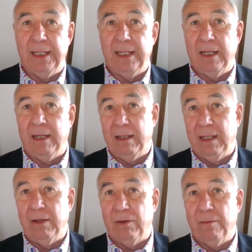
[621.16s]
our
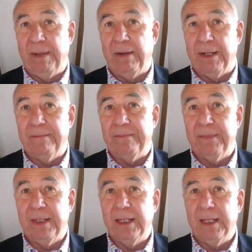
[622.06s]
local borough,
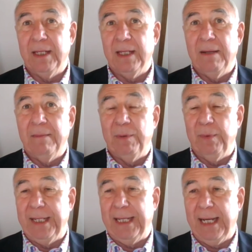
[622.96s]
but
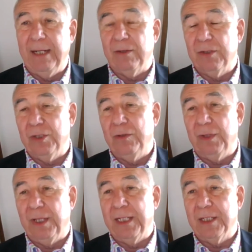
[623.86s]
we cannot do
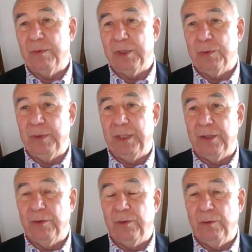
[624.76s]
things which we're
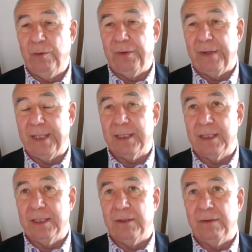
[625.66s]
not authorized
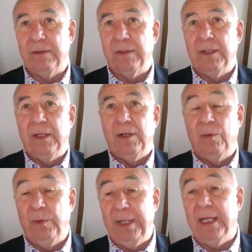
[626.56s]
to do.
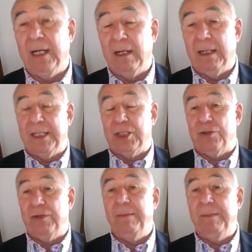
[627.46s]
We are
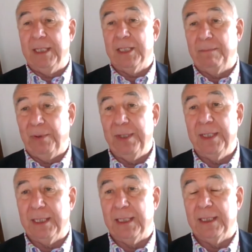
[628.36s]
extremely
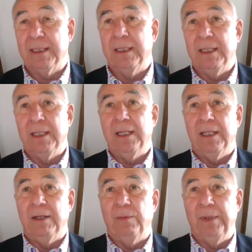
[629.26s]
disappointed
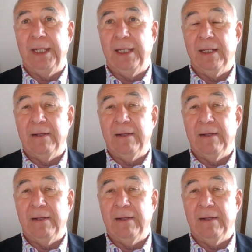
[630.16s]
that we